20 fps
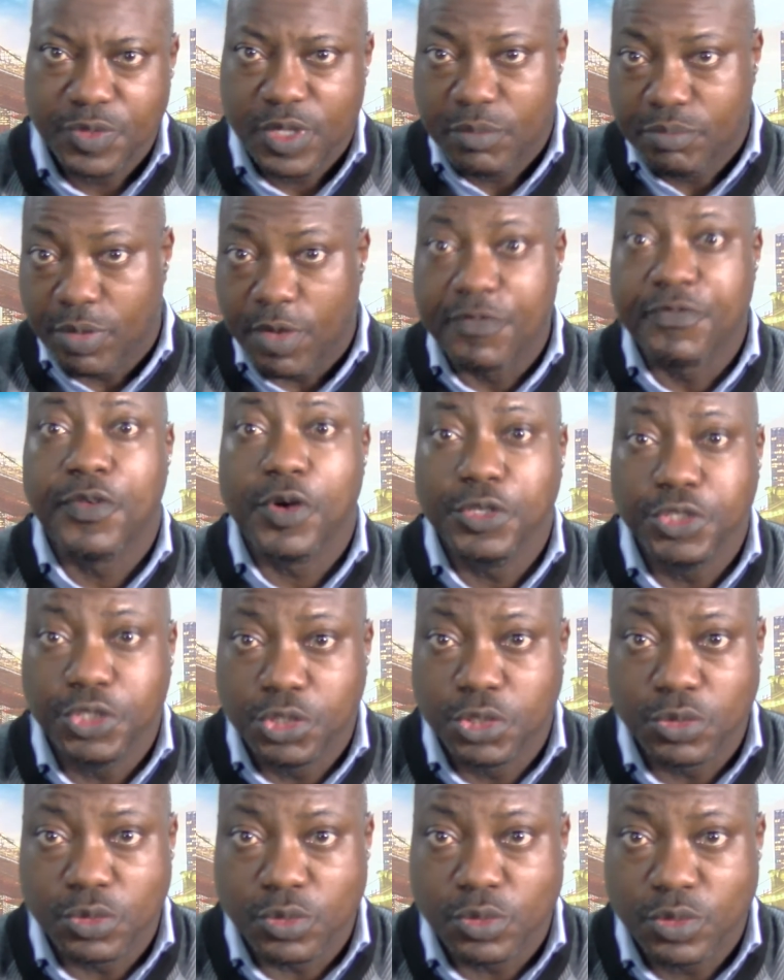but for
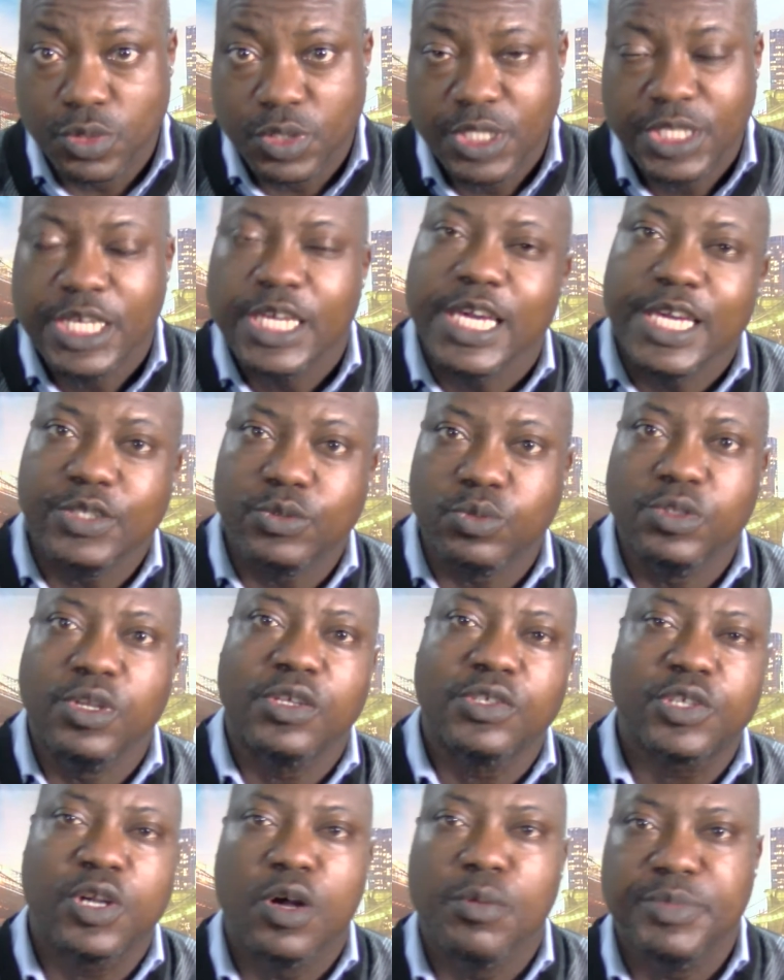you, it will
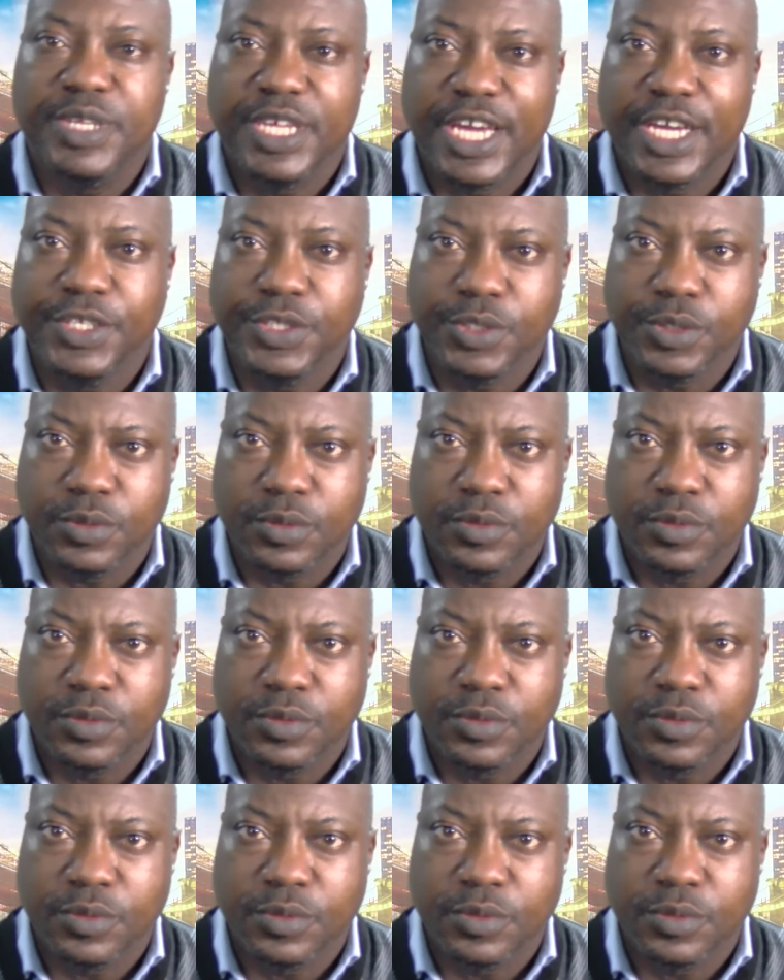not come near you.